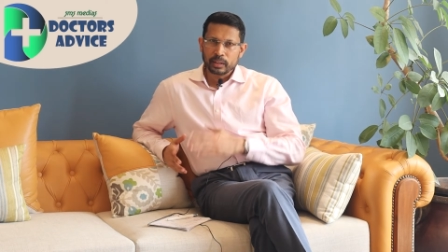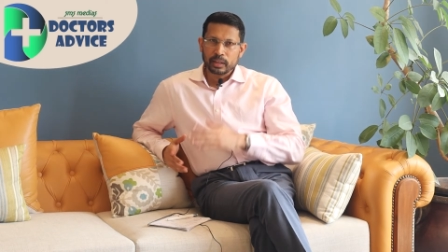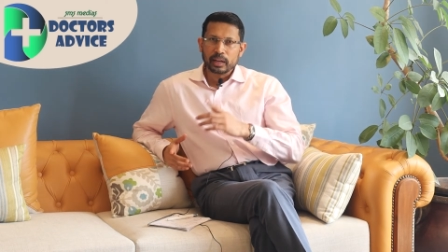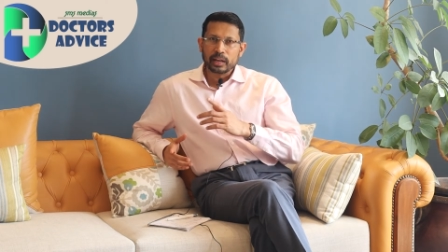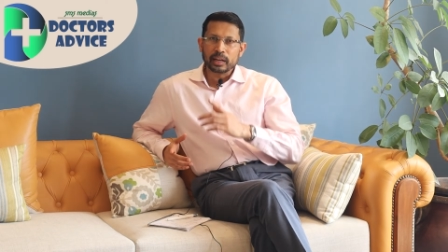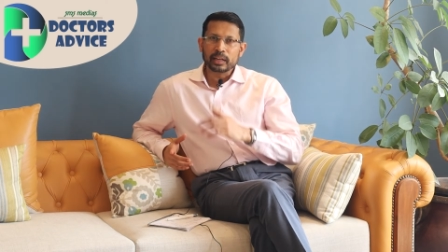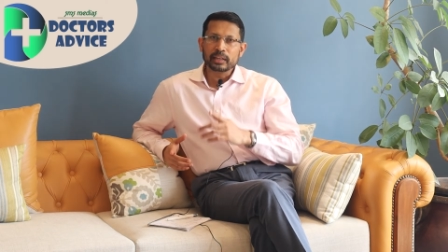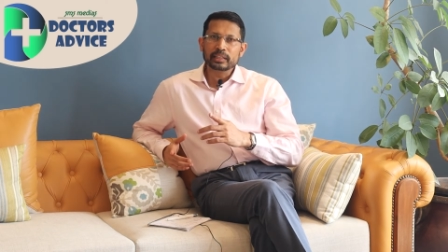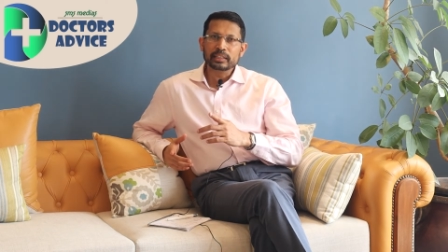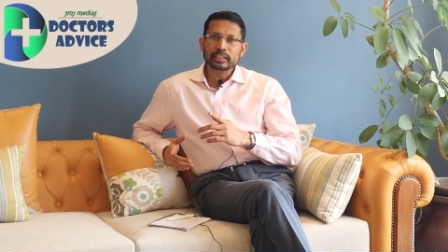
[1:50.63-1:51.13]

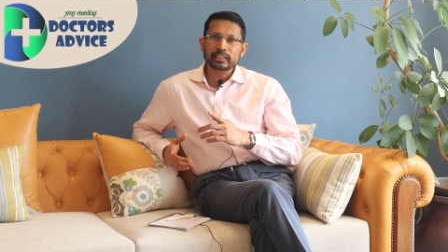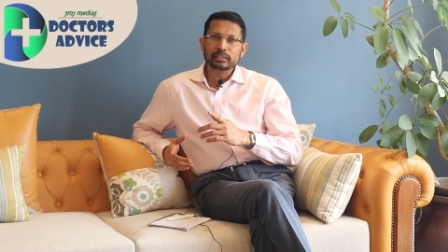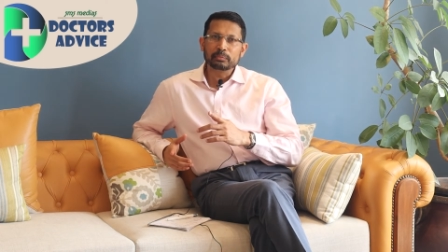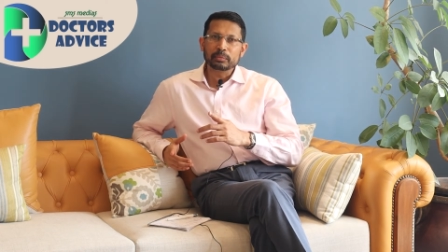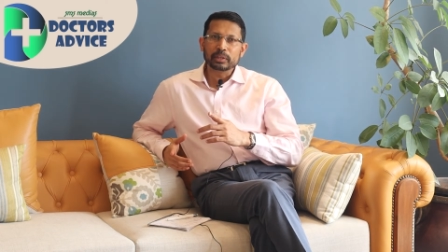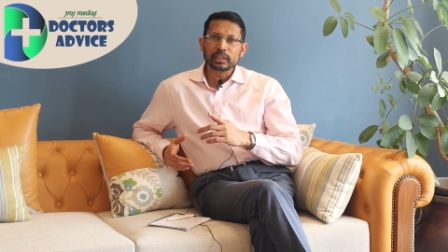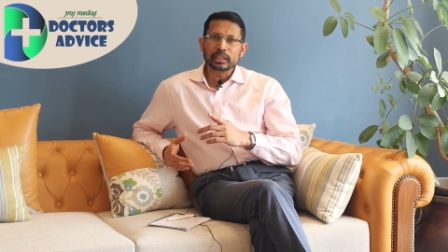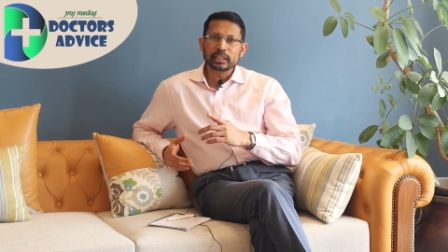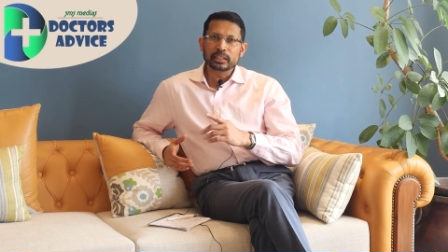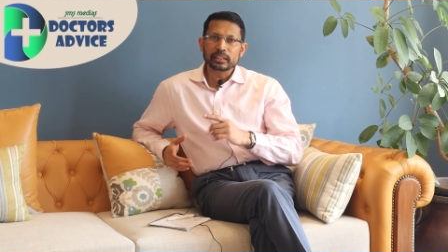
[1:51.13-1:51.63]
100
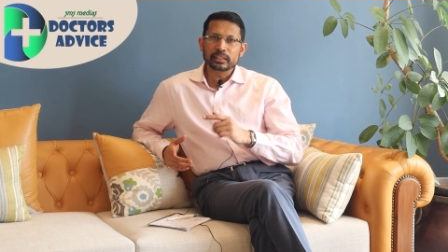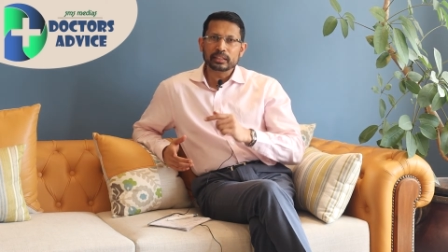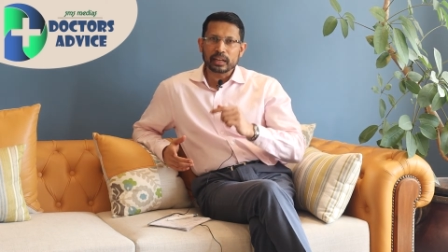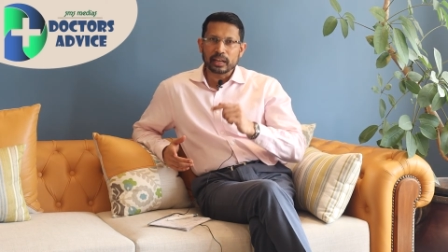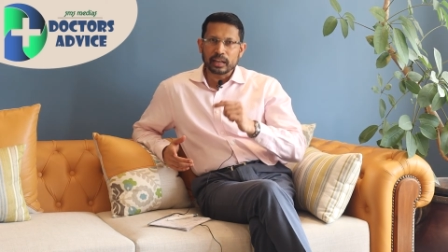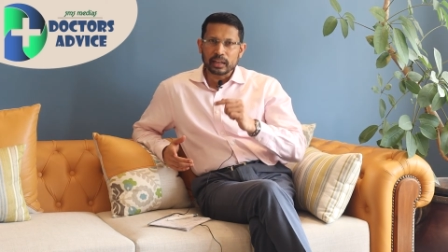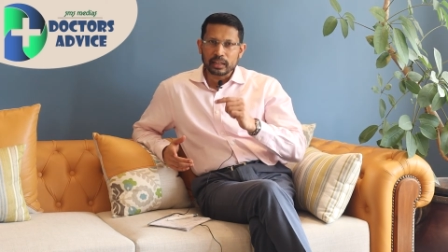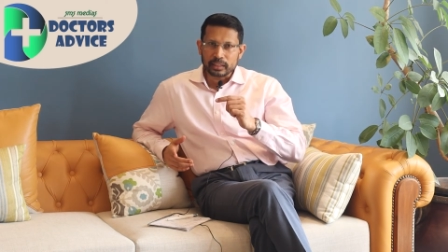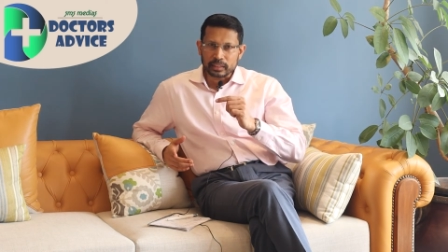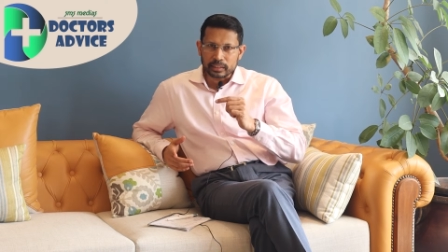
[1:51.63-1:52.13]
million
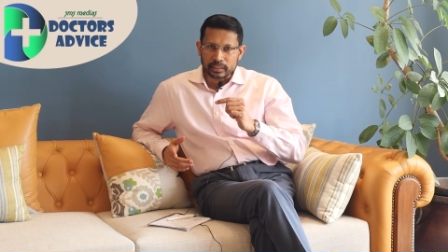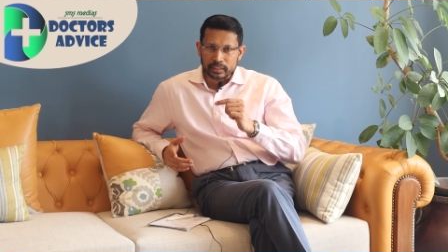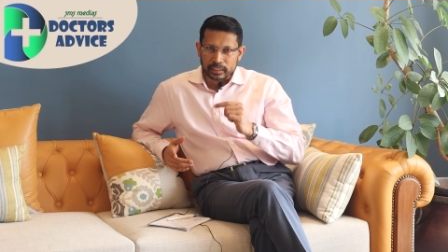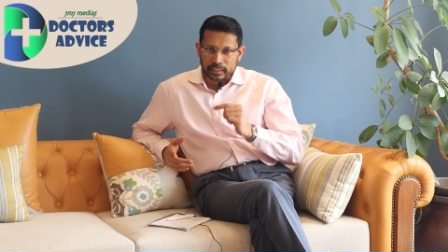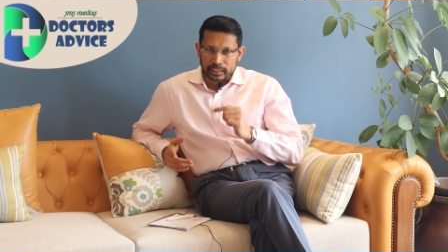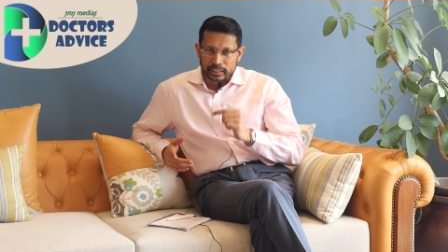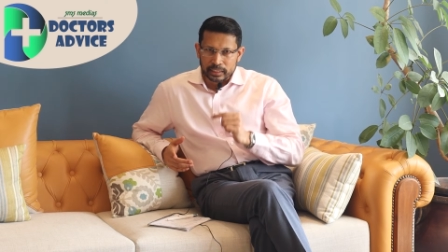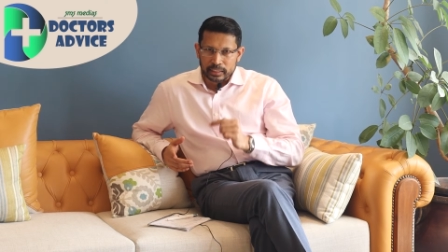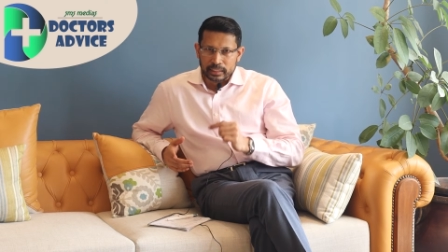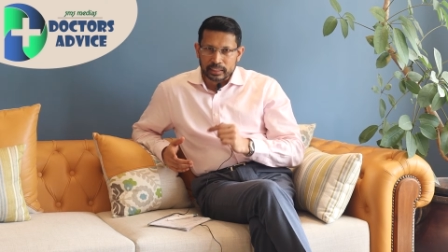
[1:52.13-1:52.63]
are in
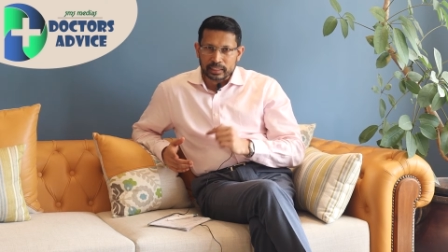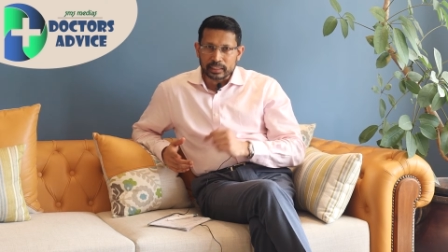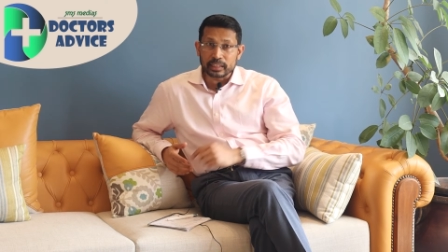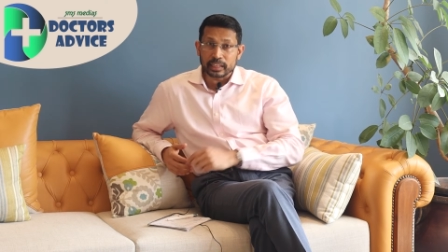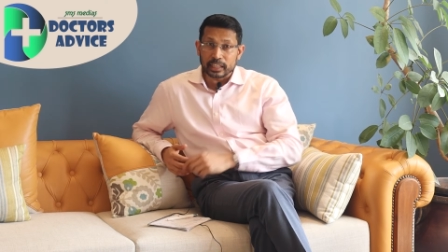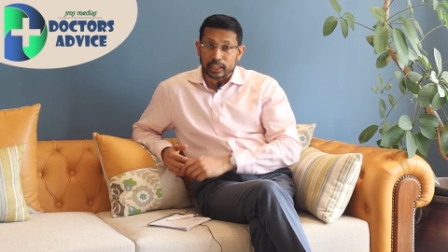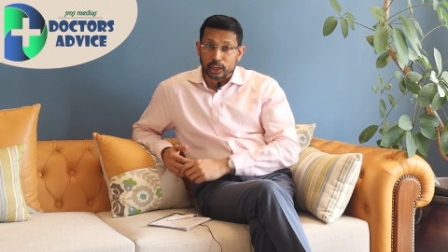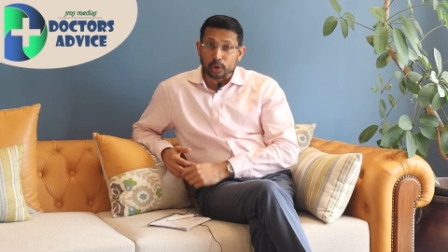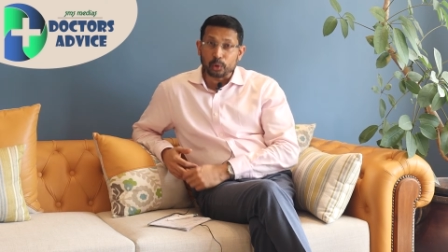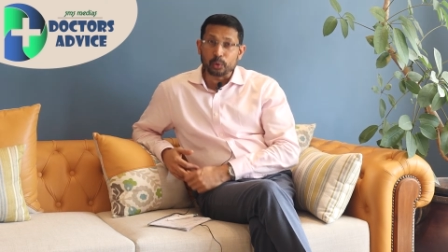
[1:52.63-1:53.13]
India
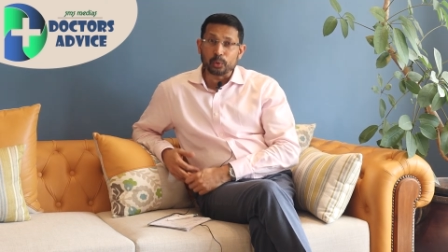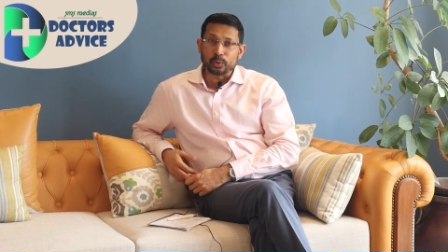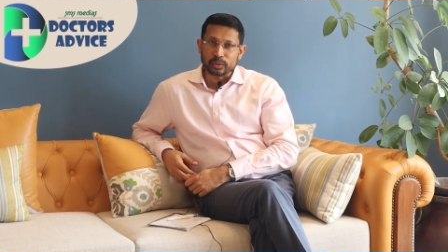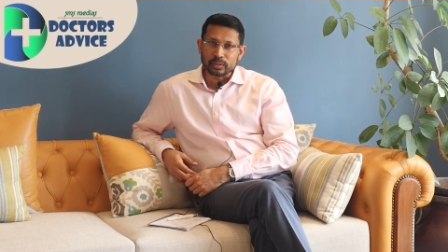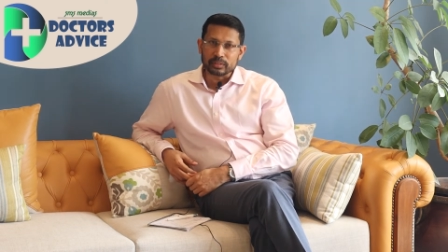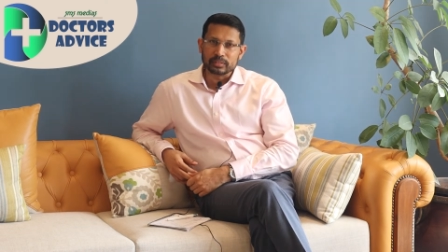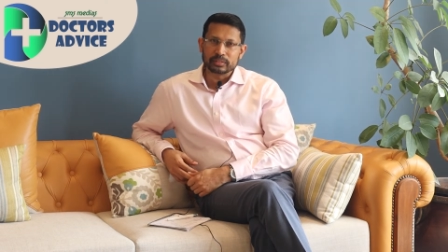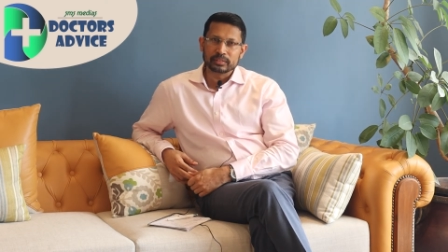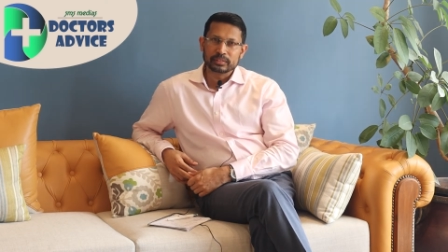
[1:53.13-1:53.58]
alone.